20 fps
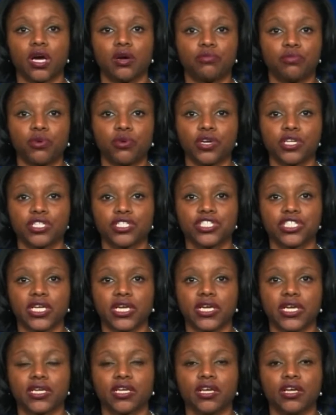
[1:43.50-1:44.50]

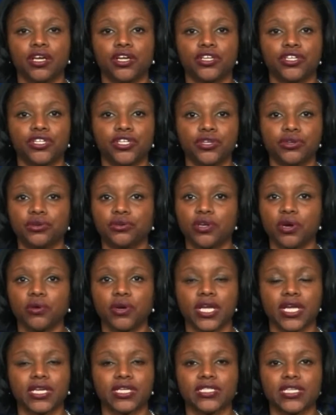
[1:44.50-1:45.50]
abortion, you
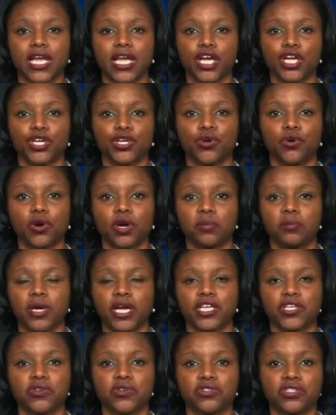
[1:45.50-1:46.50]
don't get a day in court
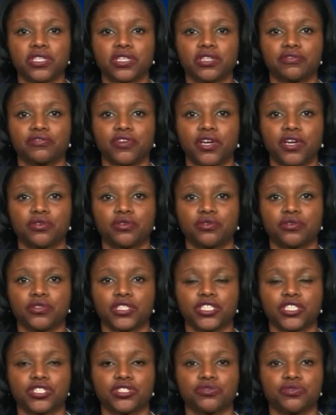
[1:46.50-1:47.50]
by using the Federal
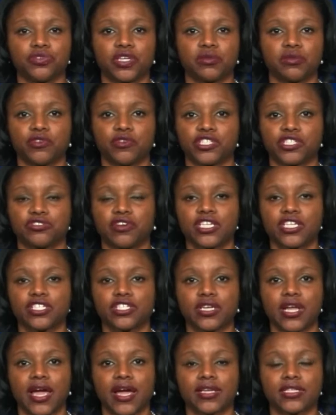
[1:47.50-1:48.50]
Religious Freedom
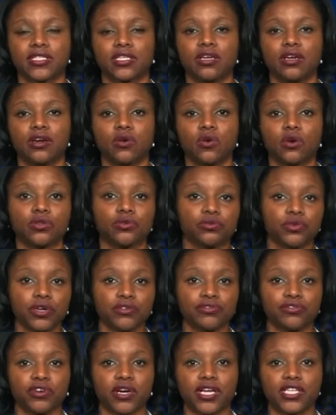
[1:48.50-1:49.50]
Restoration Act, or the
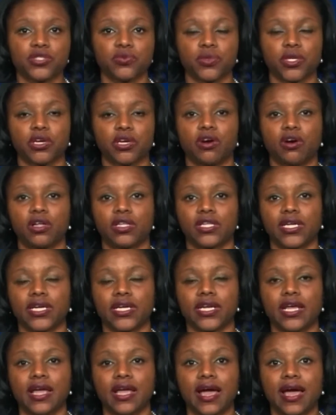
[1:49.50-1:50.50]
RFRA as we call
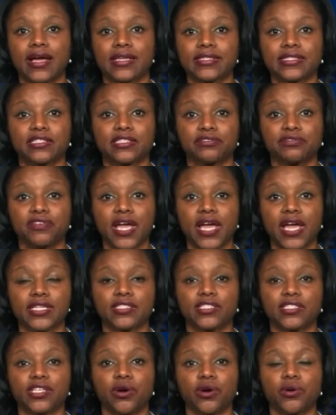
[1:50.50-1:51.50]
it, as a
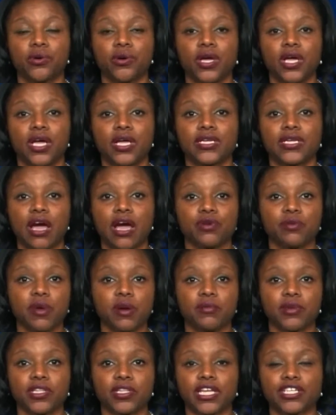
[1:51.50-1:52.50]
defense. So now
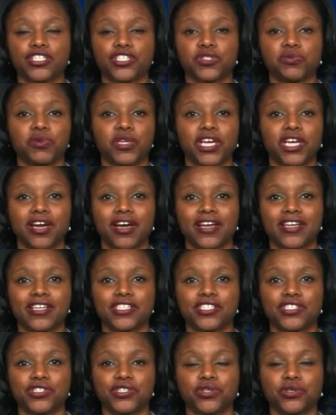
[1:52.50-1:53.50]
remember that just
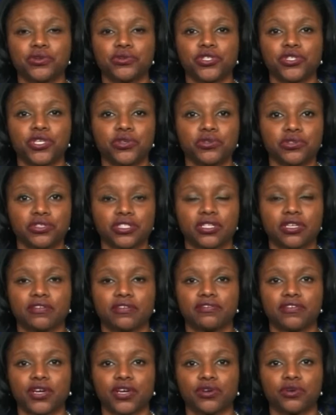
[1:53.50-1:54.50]
because you use
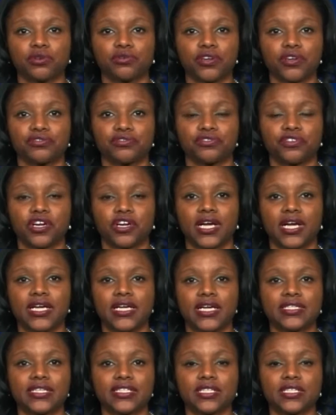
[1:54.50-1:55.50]
the federal RFRA
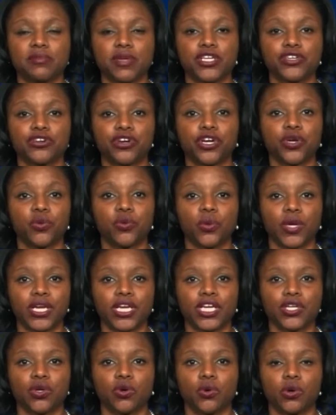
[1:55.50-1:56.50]
doesn't mean you're going to
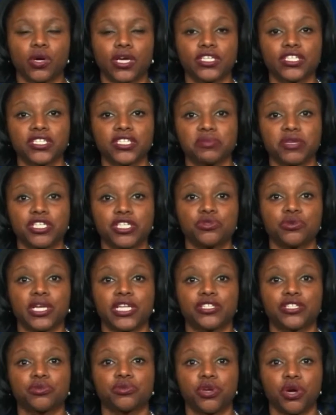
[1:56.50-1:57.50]
win in court. It just means you
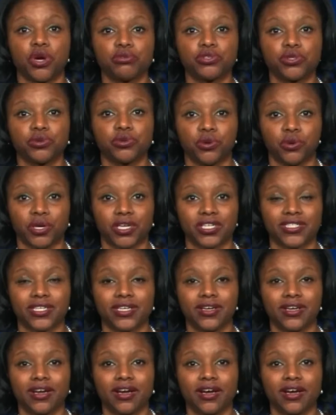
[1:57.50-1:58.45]
get to go to court